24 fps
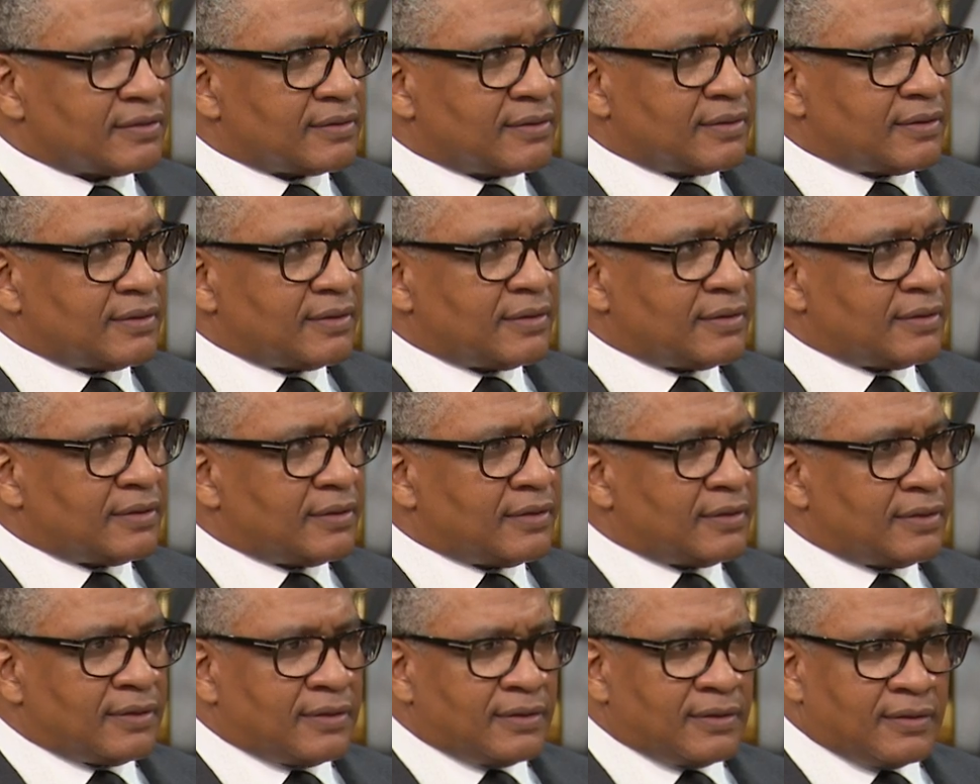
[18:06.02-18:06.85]

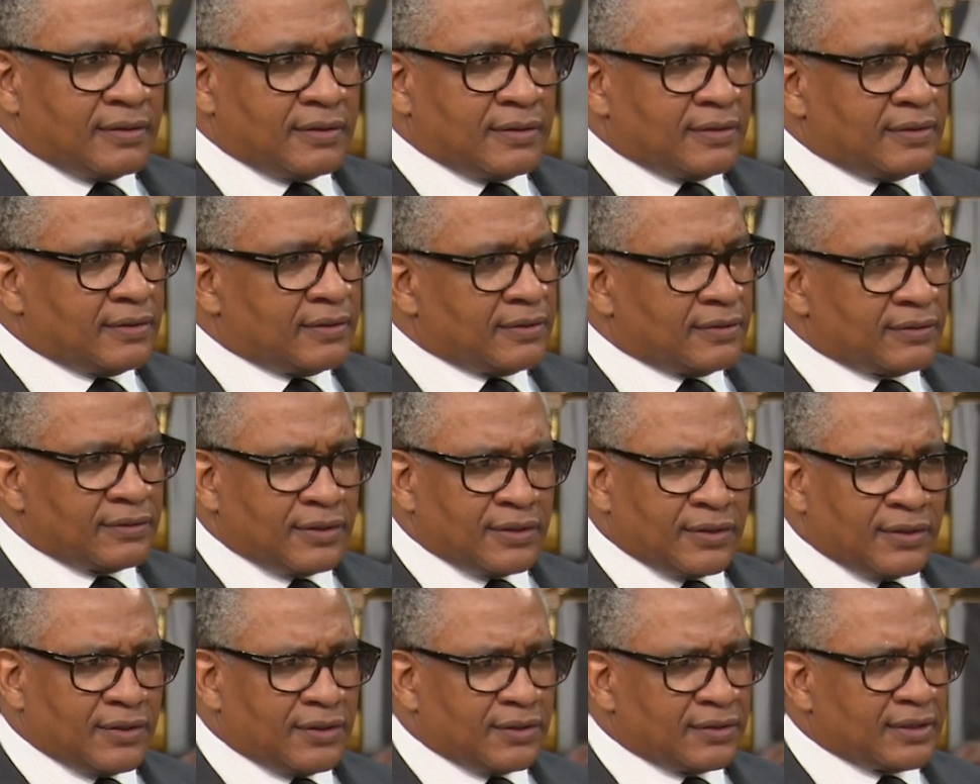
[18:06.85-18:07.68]
Oh,
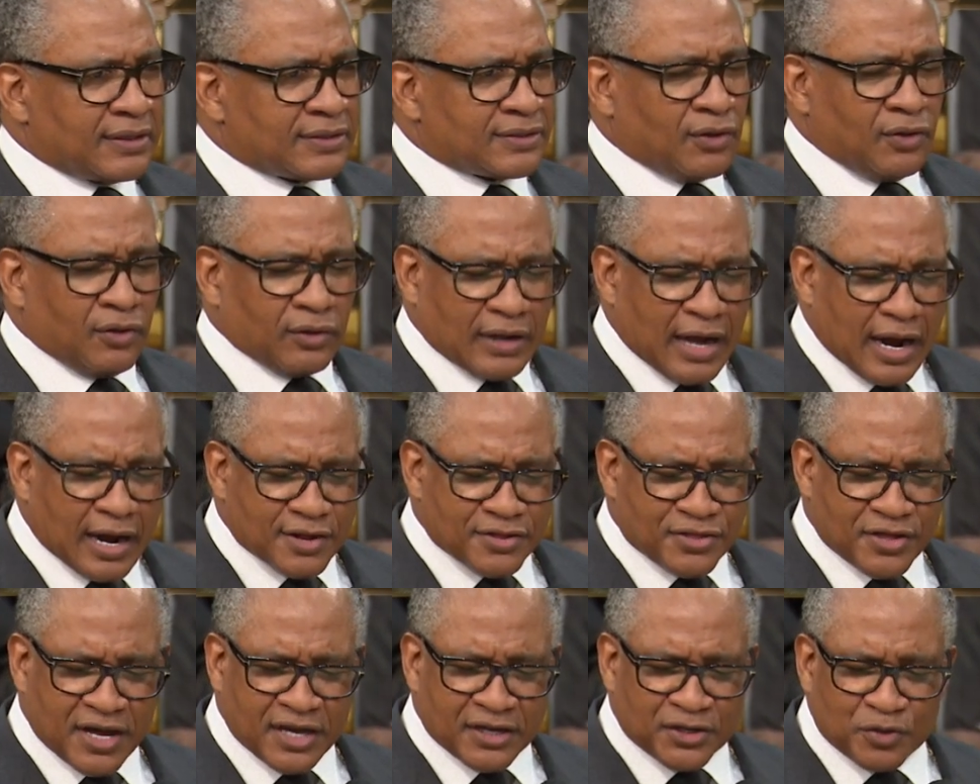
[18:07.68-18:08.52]
Lord. There's a whole lot
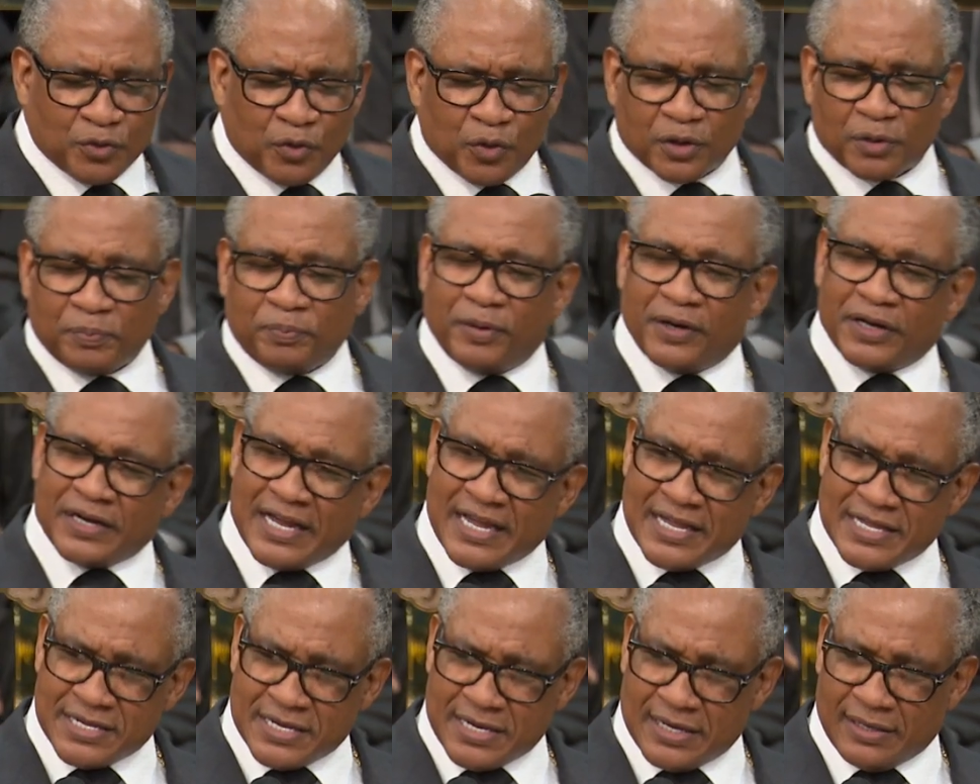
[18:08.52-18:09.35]
of things you want to put
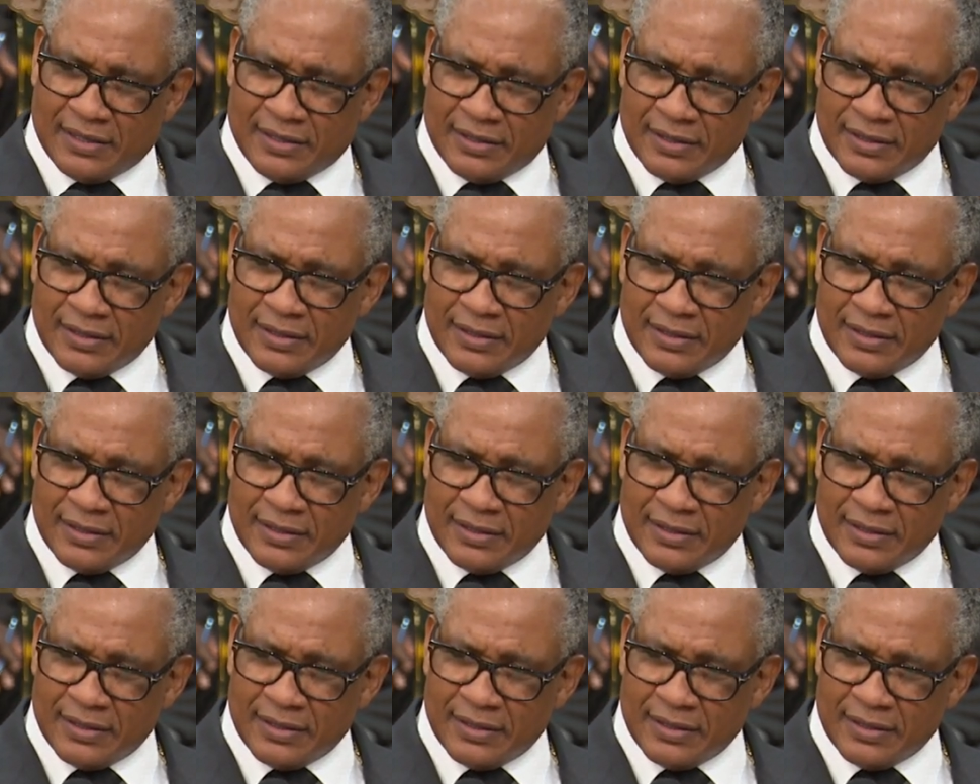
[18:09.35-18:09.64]
in you.